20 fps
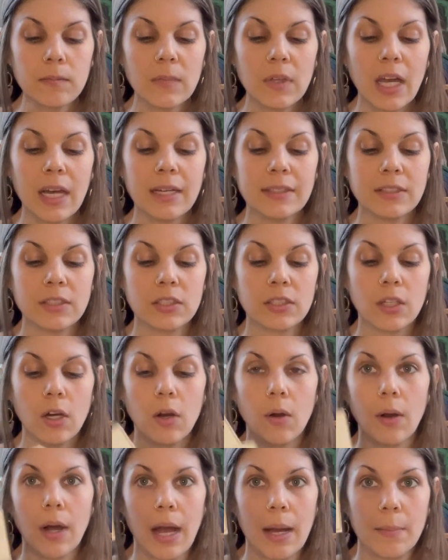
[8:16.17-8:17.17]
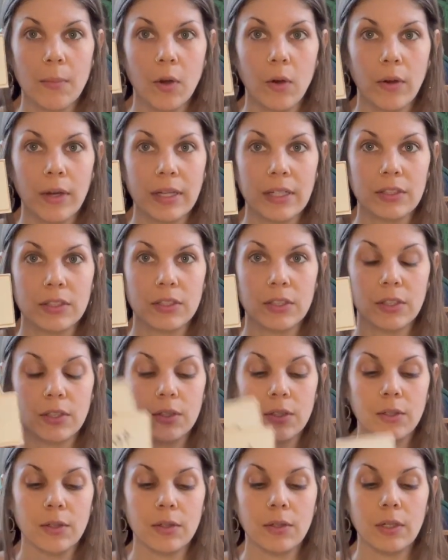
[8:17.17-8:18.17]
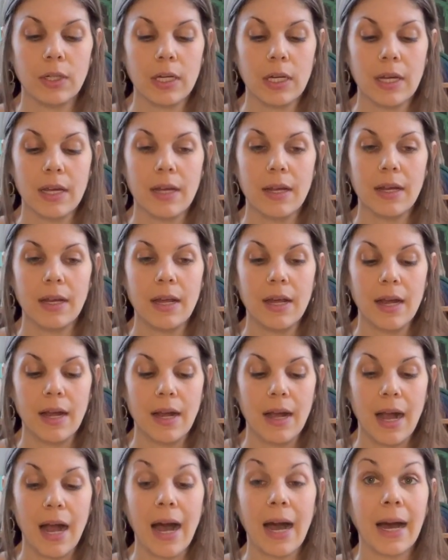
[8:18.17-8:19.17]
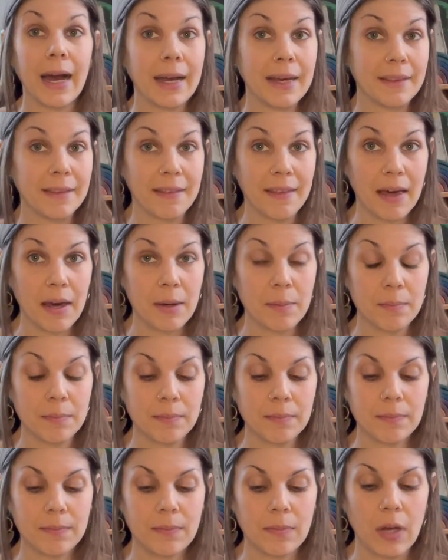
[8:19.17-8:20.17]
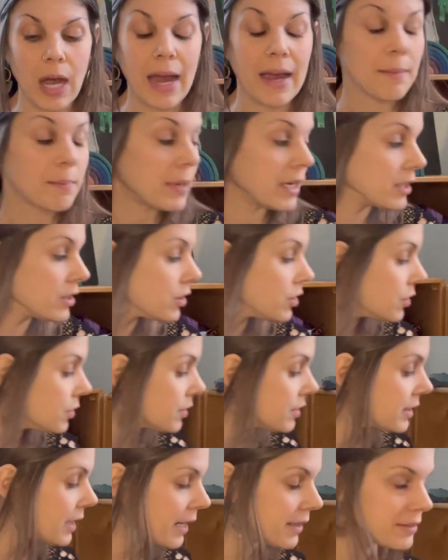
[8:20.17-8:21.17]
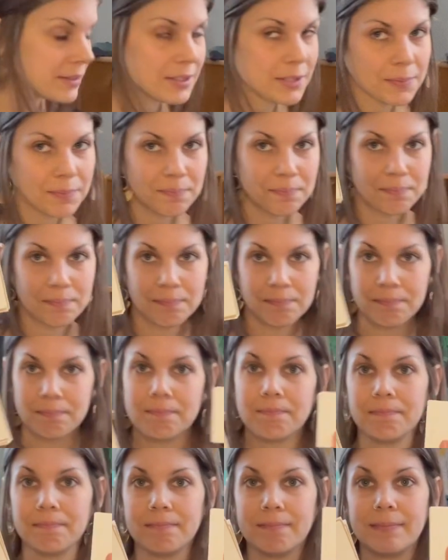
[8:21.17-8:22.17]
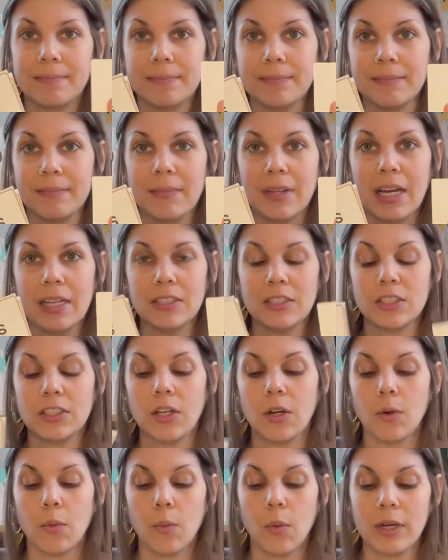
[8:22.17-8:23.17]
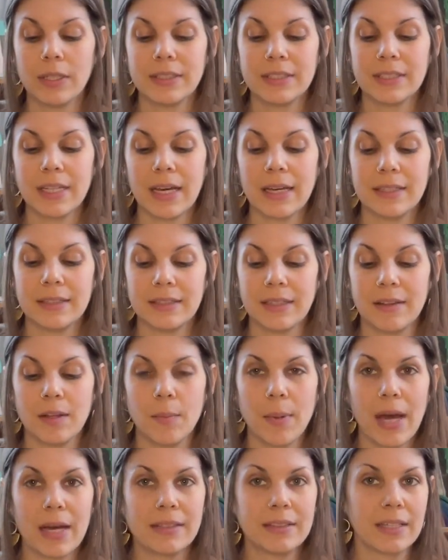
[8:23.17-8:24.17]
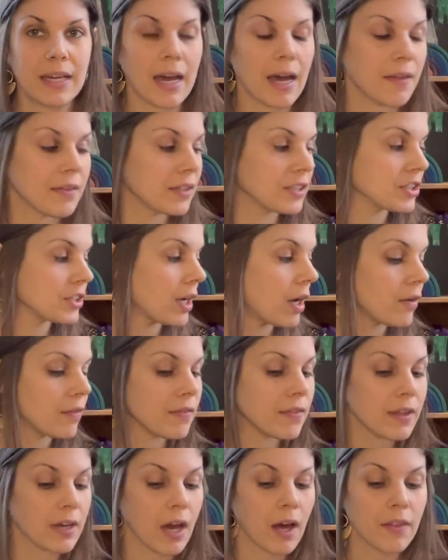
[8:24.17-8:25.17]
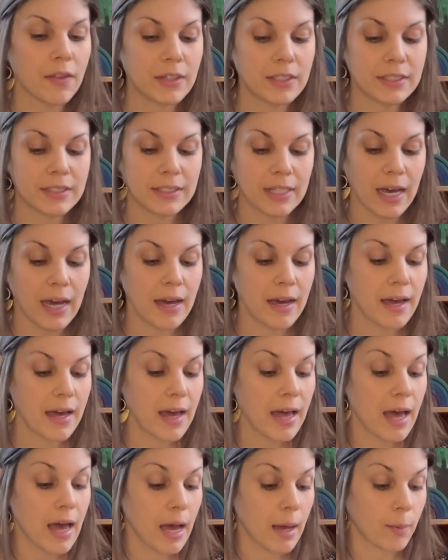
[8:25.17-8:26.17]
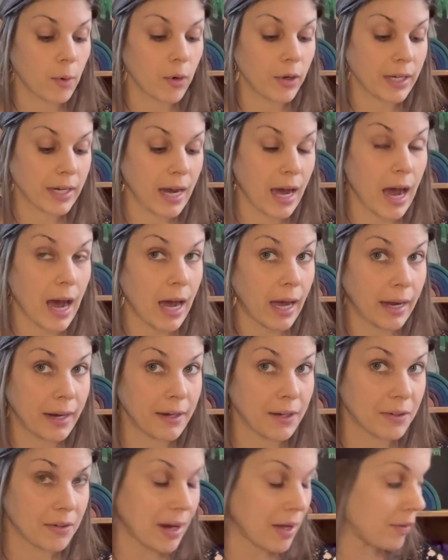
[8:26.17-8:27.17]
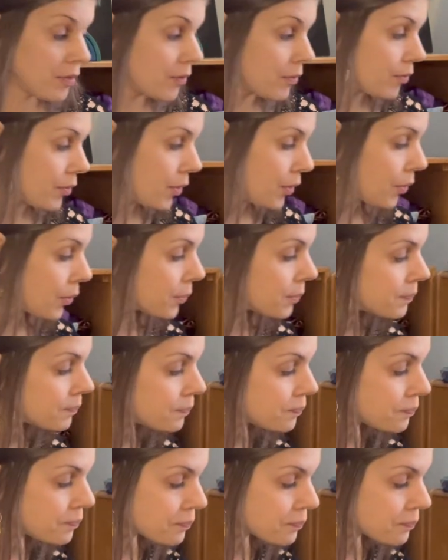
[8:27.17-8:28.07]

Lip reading: And so I'm going to hide them. I made 2 sets. And so one set is in the basket on the shelf. The other set I'm going to hide around the room.